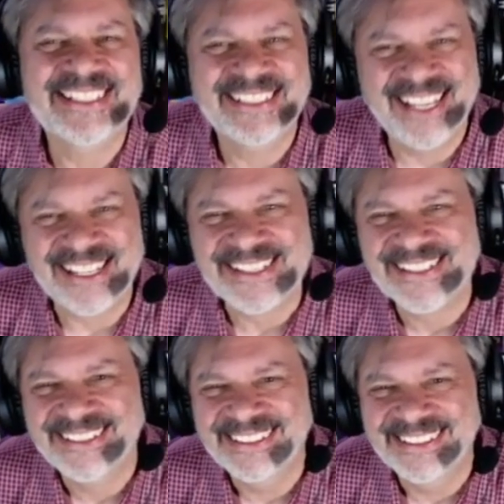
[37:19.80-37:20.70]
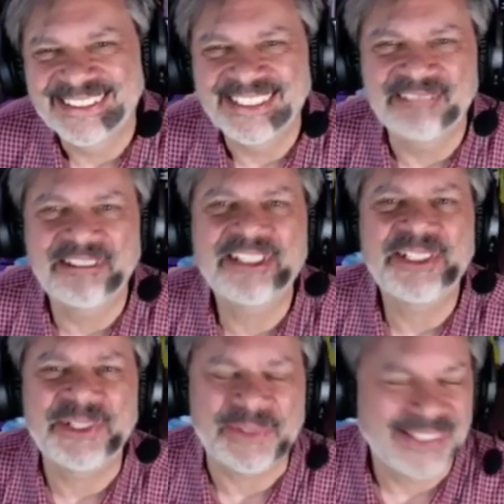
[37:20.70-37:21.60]
Yes, you really
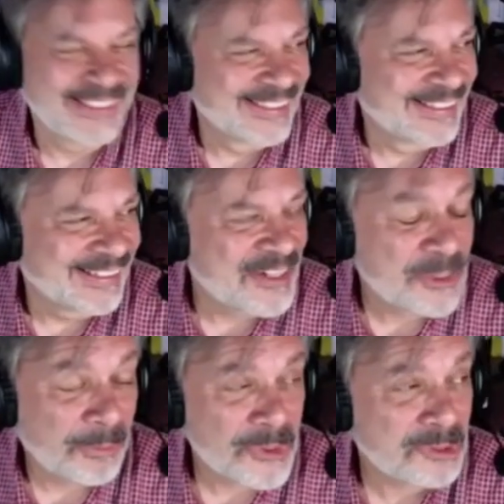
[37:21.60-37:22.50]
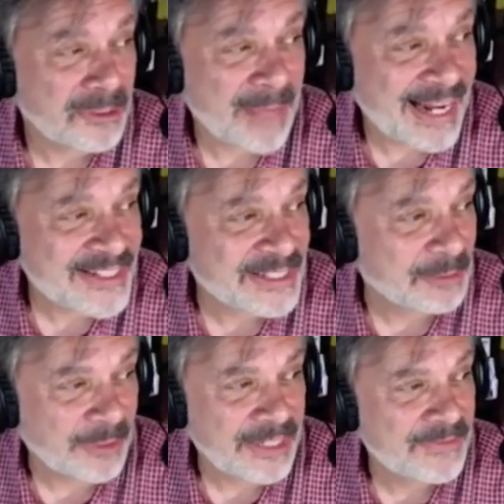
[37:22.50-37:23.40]
do. There's a bookstore in Madison that
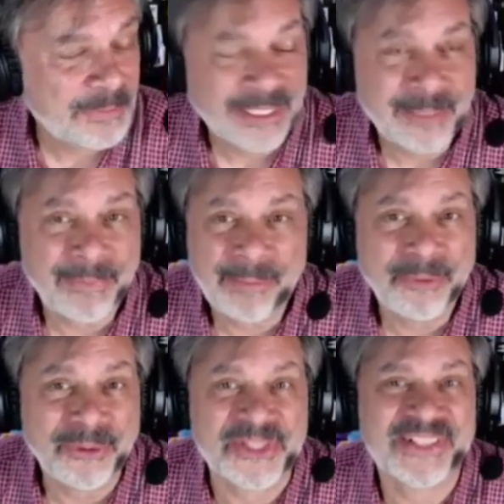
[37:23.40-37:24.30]
won't even pick up my books.